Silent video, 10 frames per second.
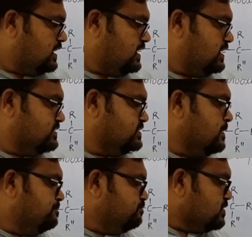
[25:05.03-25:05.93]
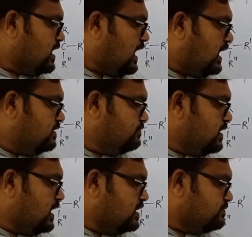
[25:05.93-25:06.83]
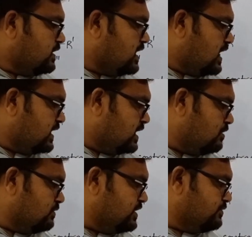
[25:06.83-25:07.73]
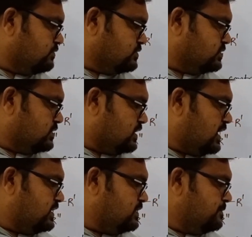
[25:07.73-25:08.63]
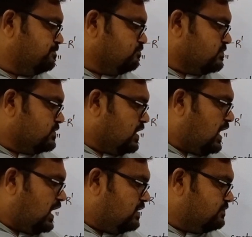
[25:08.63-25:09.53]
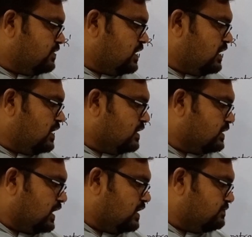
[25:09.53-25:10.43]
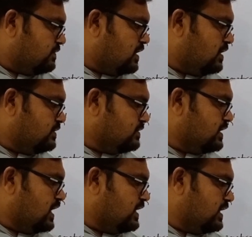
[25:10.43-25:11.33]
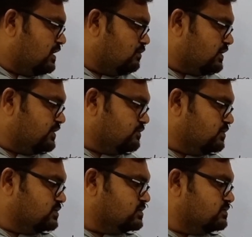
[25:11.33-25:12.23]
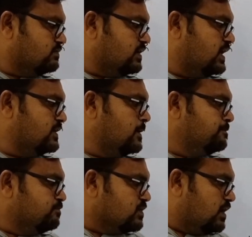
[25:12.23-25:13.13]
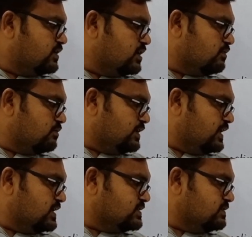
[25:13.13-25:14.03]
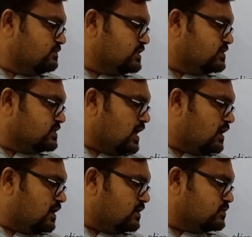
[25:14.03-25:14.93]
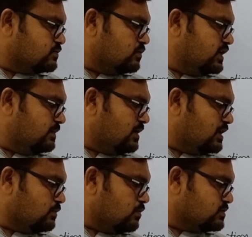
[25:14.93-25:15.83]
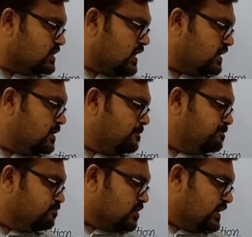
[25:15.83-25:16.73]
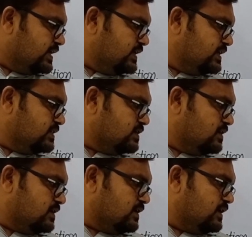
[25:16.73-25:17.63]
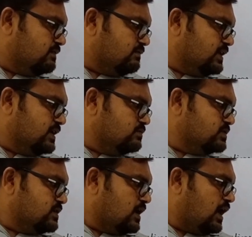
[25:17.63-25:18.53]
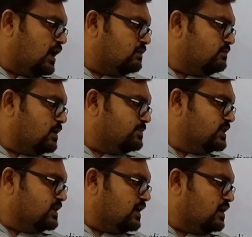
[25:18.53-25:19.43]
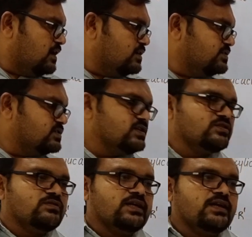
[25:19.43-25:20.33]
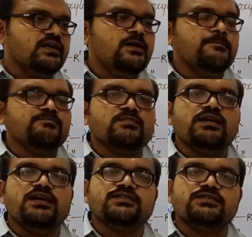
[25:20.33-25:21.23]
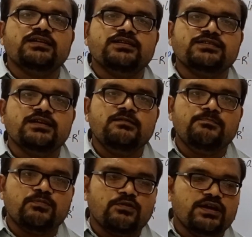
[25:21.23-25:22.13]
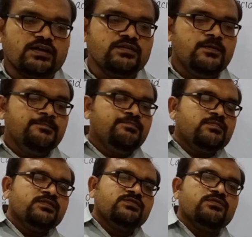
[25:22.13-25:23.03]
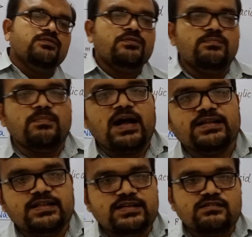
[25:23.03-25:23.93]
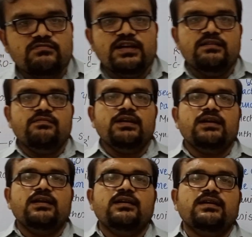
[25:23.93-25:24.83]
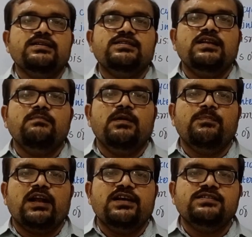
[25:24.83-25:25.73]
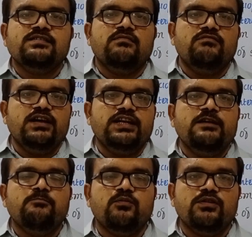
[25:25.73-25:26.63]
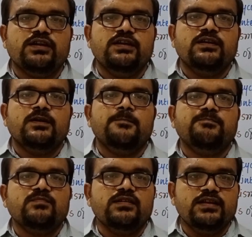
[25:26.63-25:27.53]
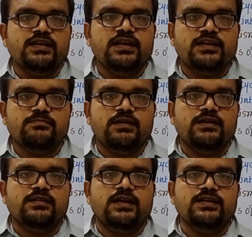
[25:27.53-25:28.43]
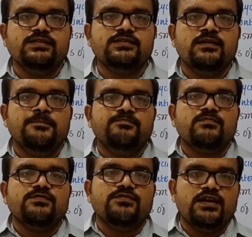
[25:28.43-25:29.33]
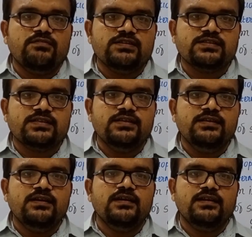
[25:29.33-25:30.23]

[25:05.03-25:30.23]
as alpha alpha dihalooketones, right? Alpha alpha dihalooketones when undergo reaction with sodium alkoxide in ether, it will gives alpha beta unsaturated ester as a product. So by this way we can easily memorize very important rearrangement, that is Favorskii